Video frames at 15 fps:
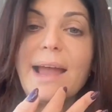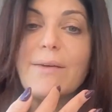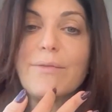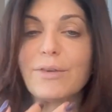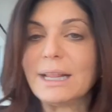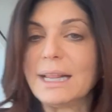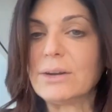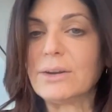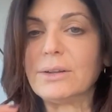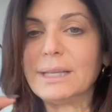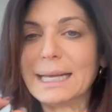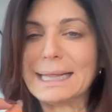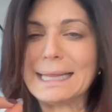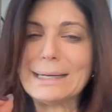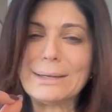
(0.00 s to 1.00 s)
Every little,
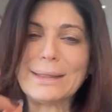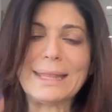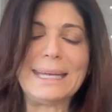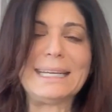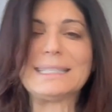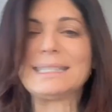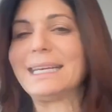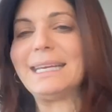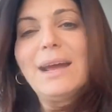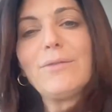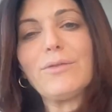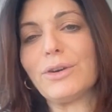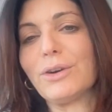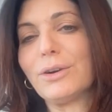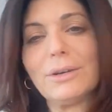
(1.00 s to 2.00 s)
like little things that
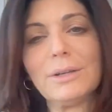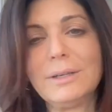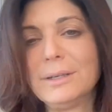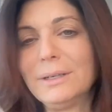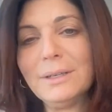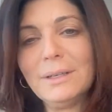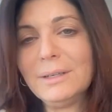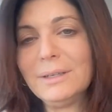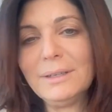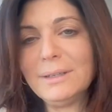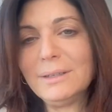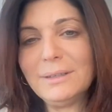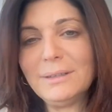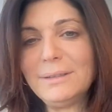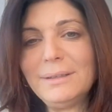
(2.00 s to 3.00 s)
never
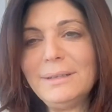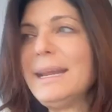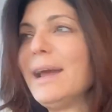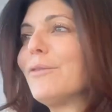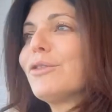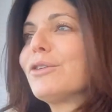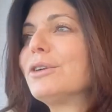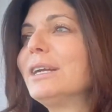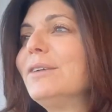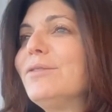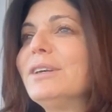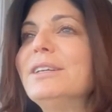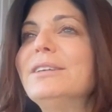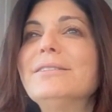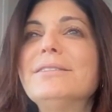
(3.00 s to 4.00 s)

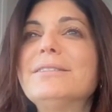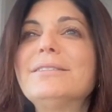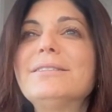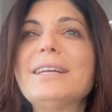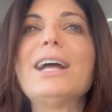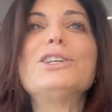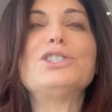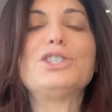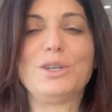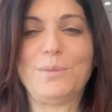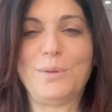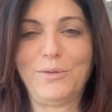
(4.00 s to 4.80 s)
even touched you